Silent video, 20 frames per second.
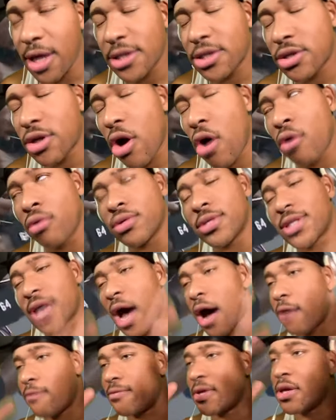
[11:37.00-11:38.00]
Let's go,
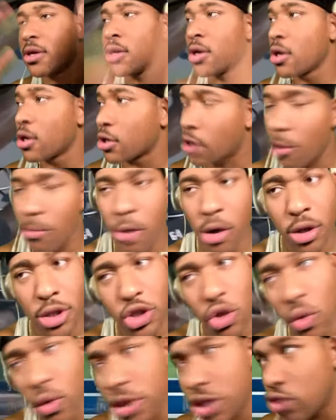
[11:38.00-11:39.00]
Salvi. Come on.
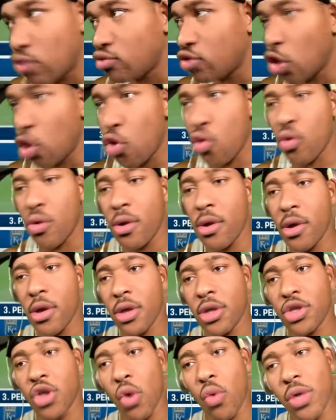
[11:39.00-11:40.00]
Do what you do.
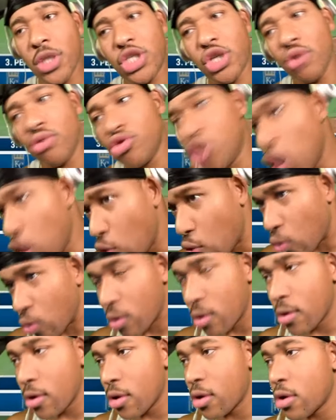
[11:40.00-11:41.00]
Do what you do.
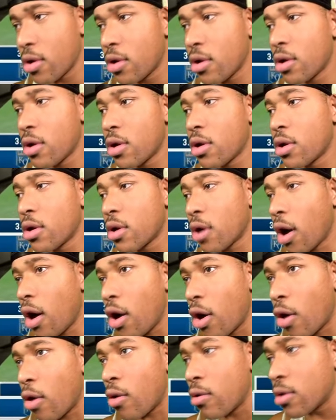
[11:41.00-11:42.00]

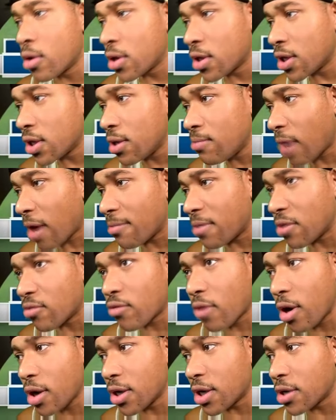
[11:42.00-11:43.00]
Uh-oh, he might be
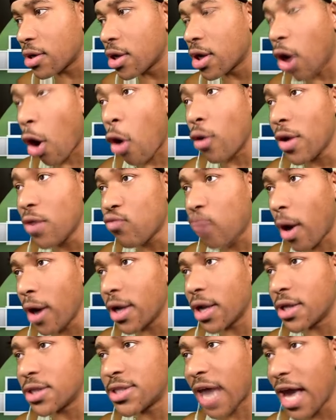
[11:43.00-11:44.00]
running. Oh, he's
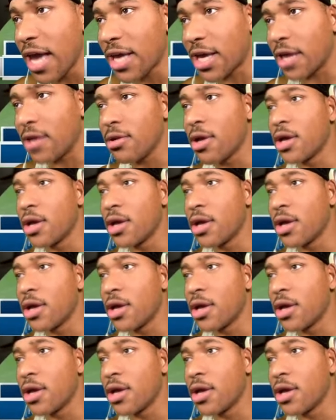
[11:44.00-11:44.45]
running. Take it.